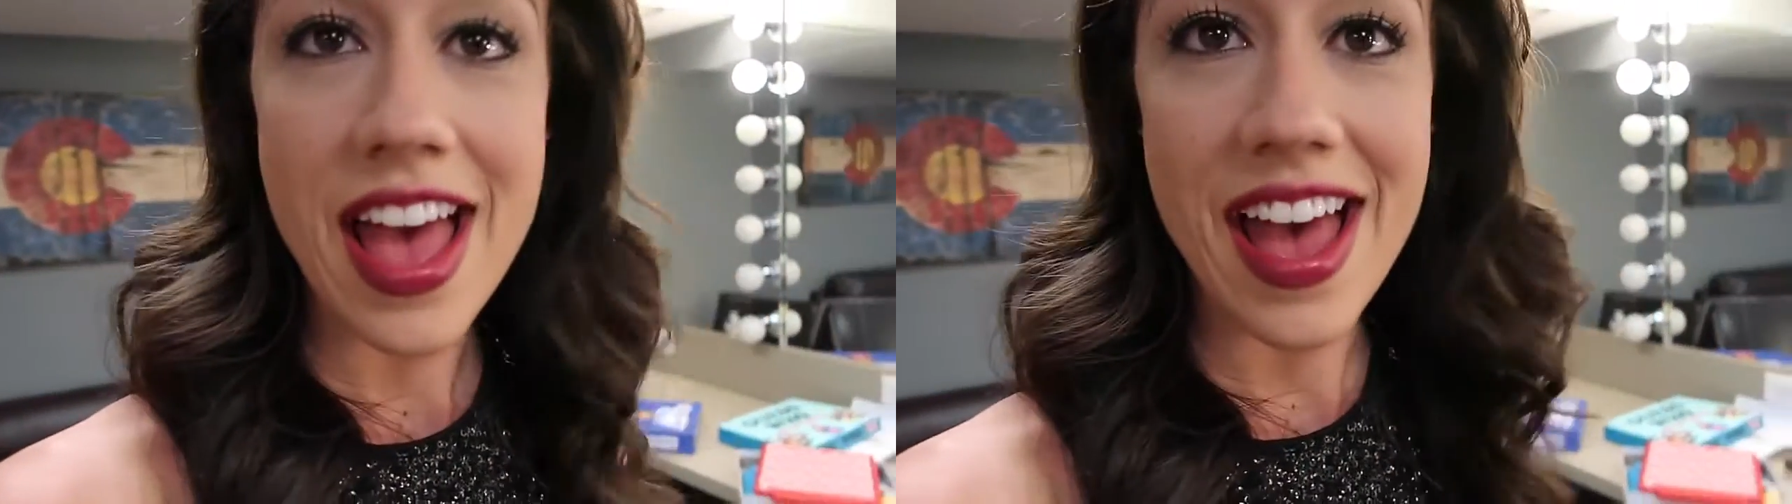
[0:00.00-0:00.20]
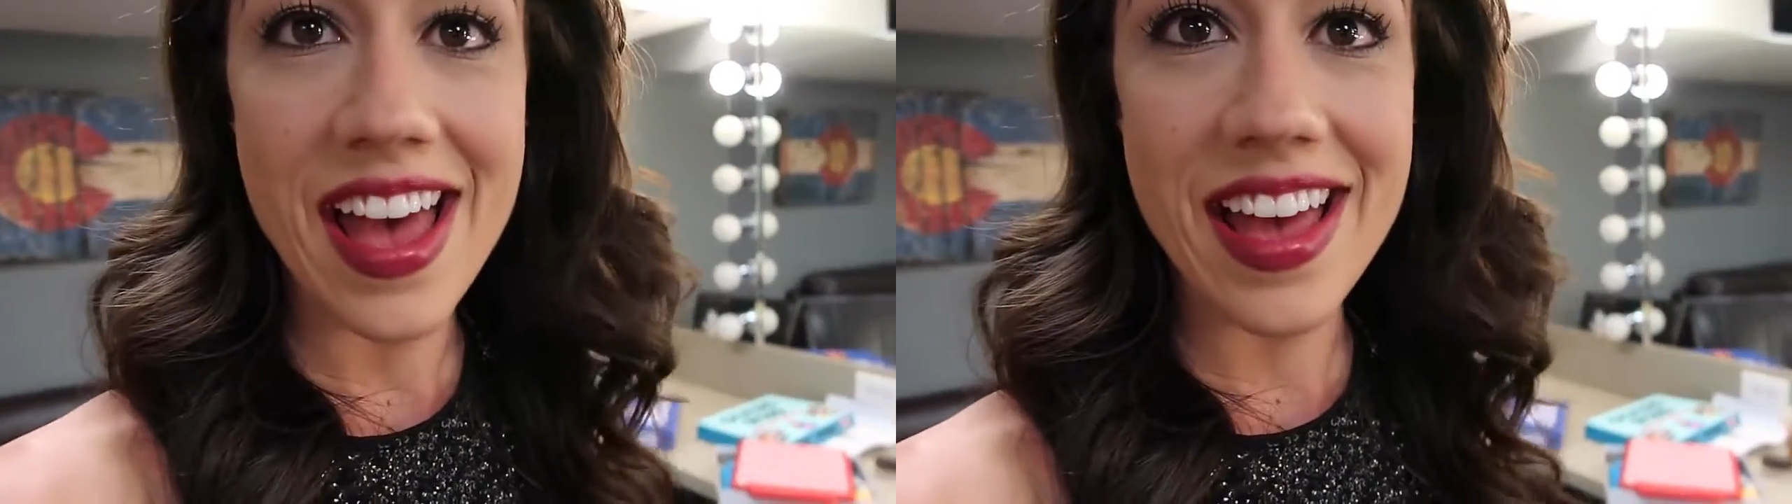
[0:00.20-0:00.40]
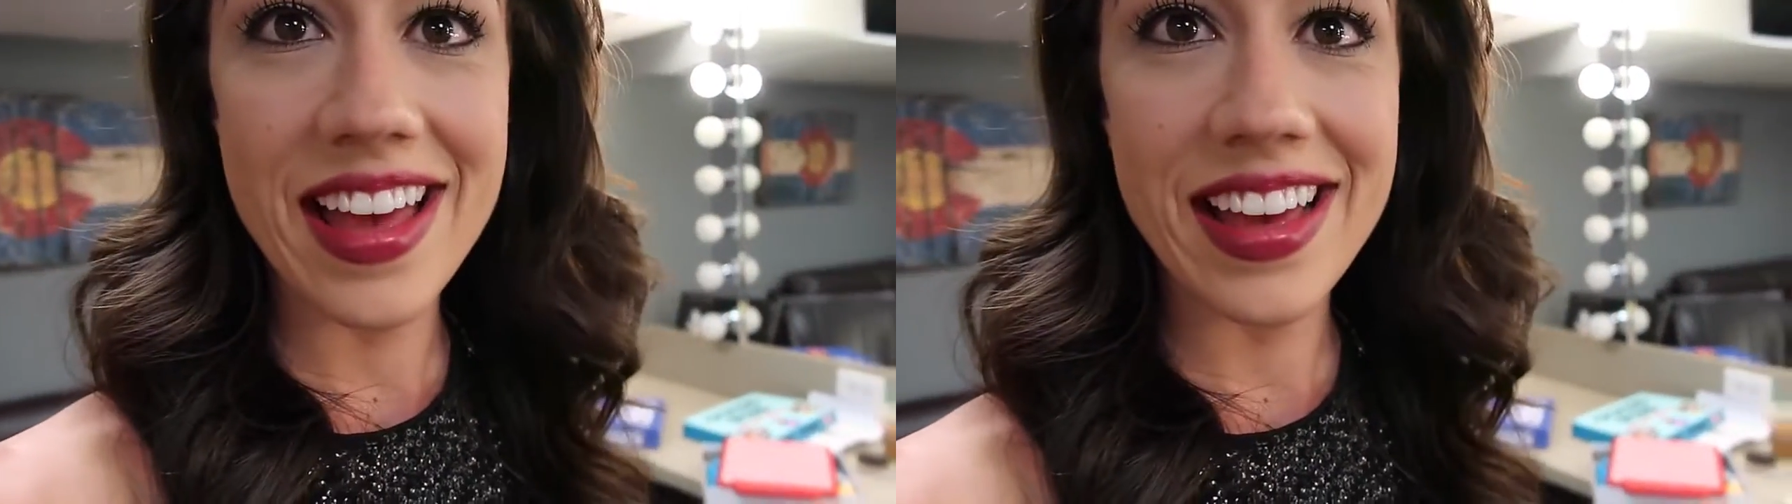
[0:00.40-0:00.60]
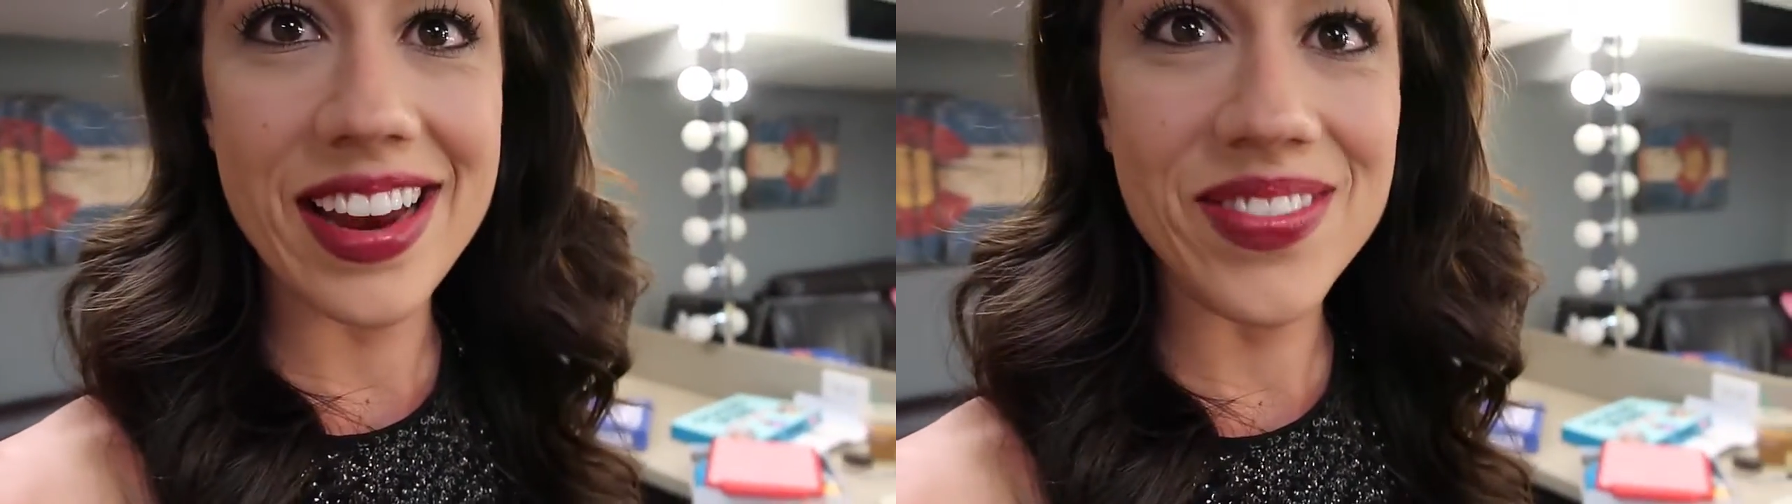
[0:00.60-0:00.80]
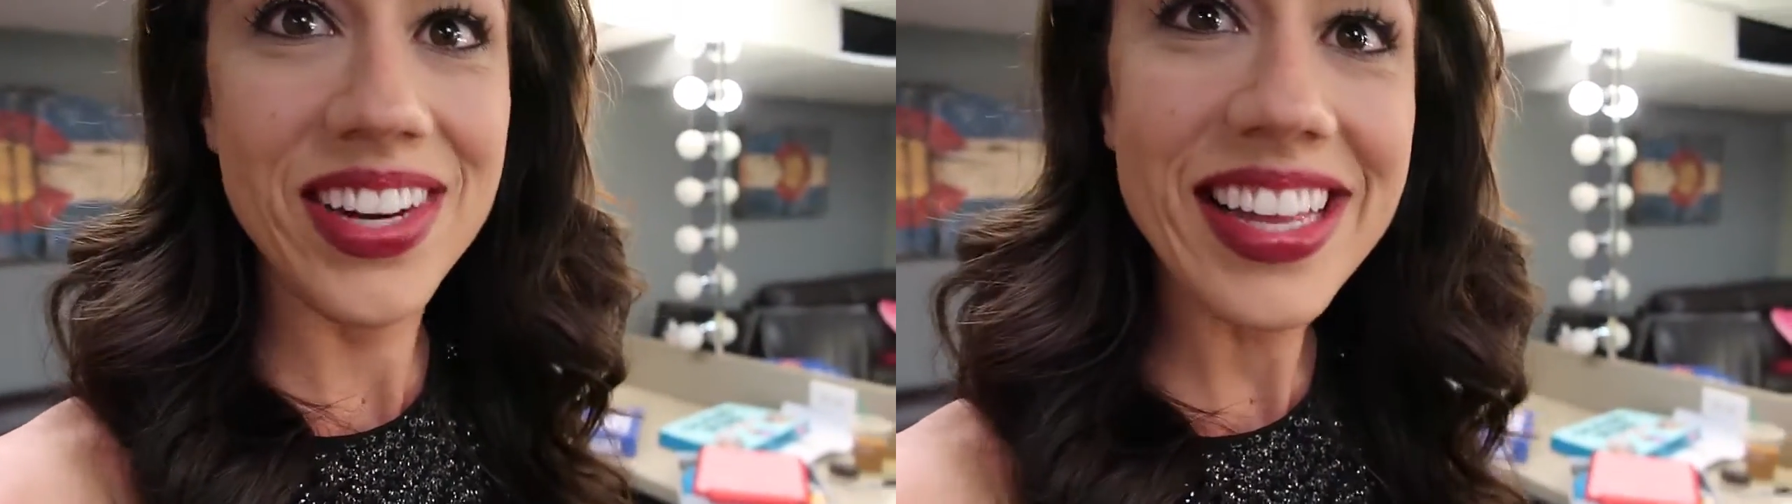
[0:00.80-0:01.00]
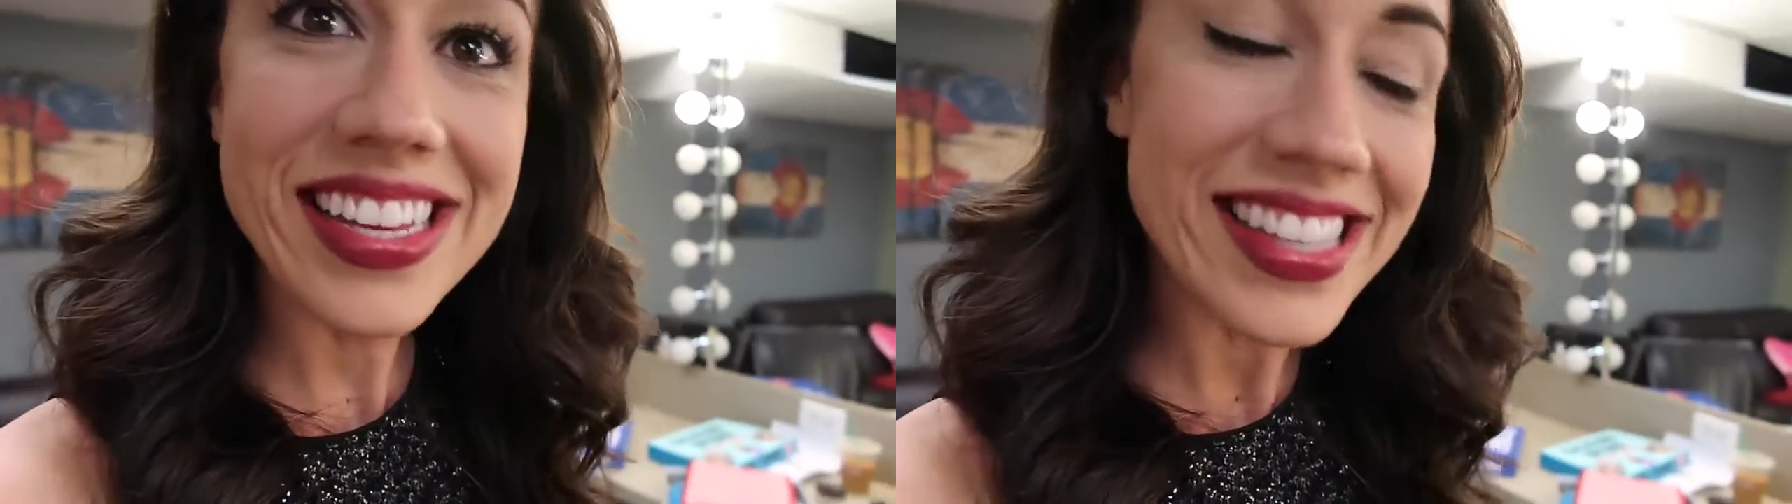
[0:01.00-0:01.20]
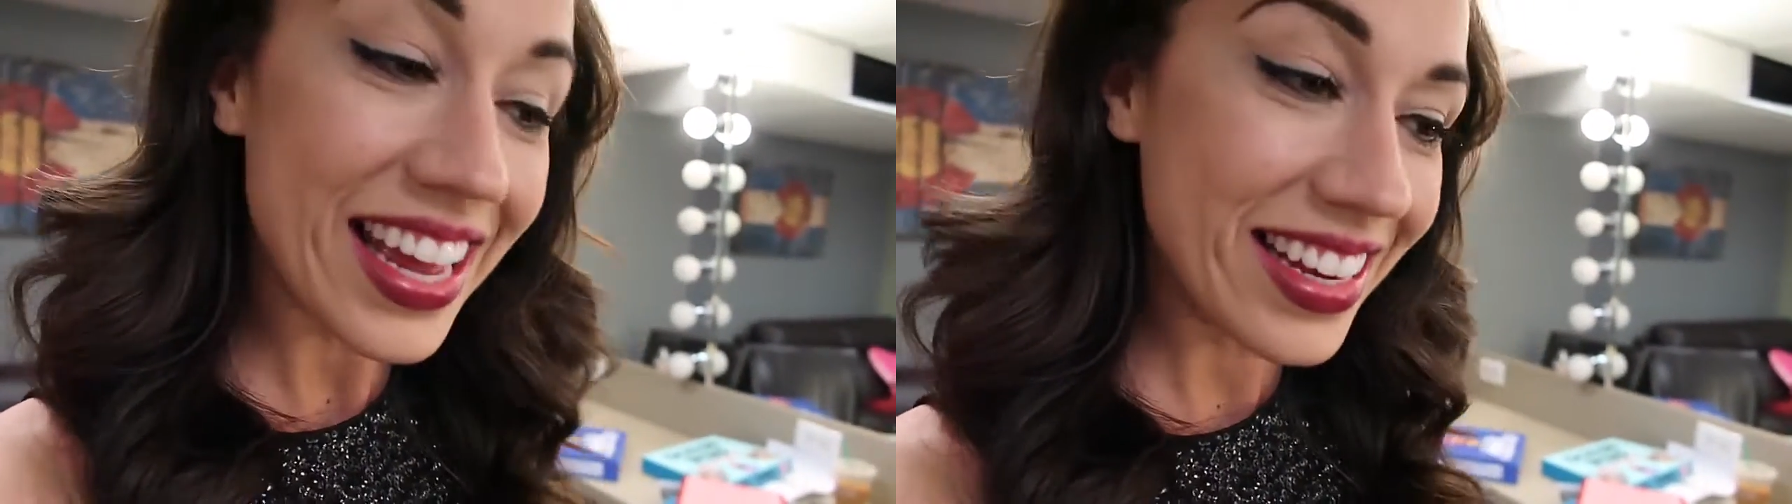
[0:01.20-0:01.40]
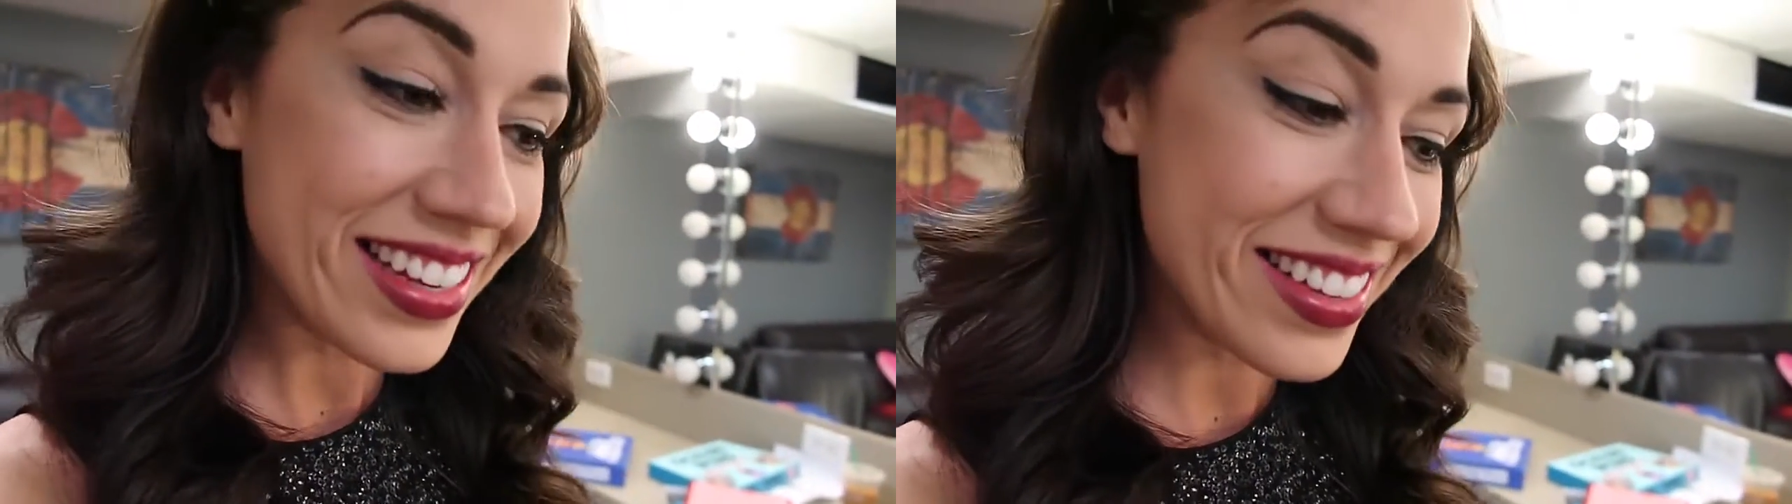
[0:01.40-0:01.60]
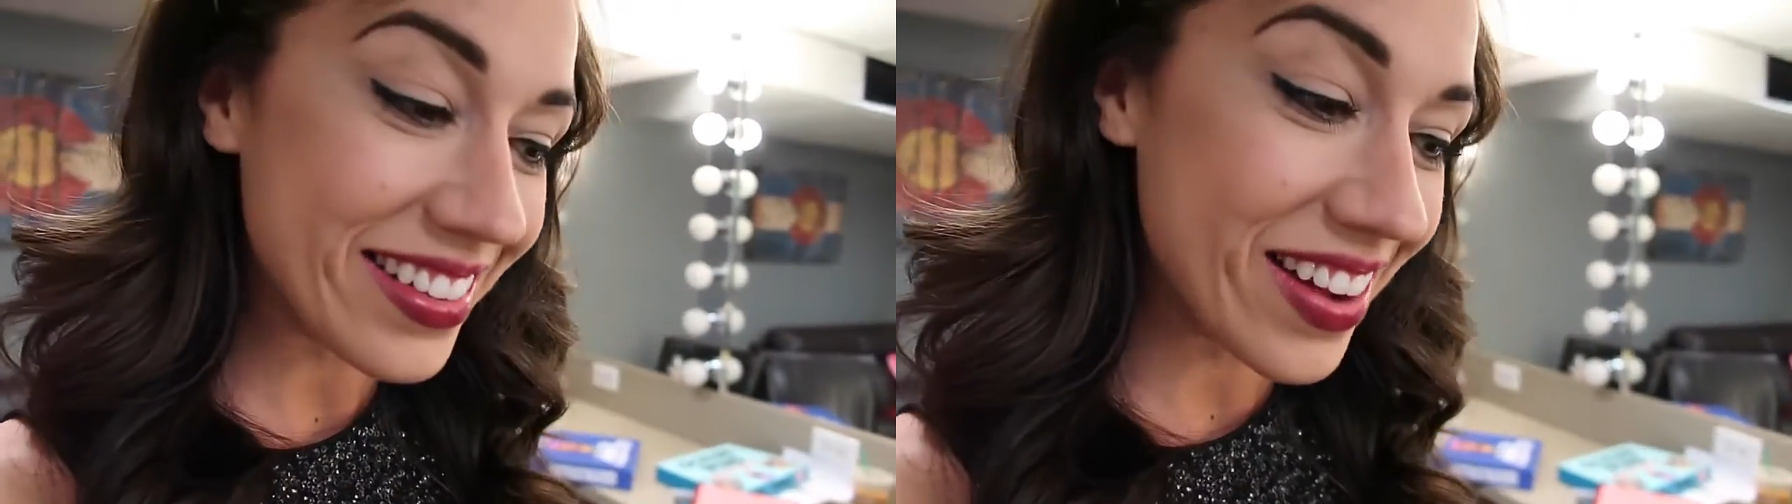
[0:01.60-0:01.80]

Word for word: and I'm really excited to do it.